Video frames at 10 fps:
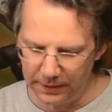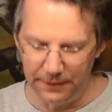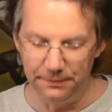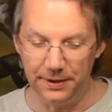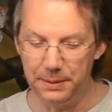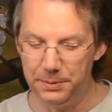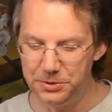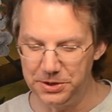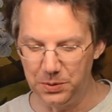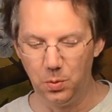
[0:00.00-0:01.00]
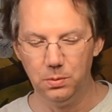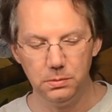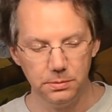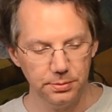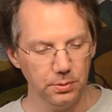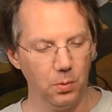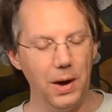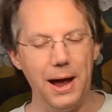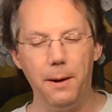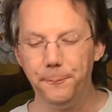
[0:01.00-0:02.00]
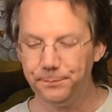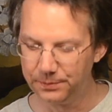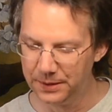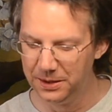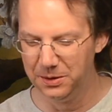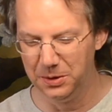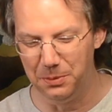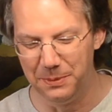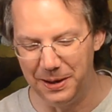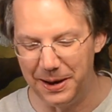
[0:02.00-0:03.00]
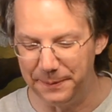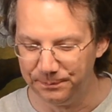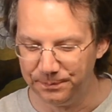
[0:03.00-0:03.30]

And very boozy. Wow. Oh my.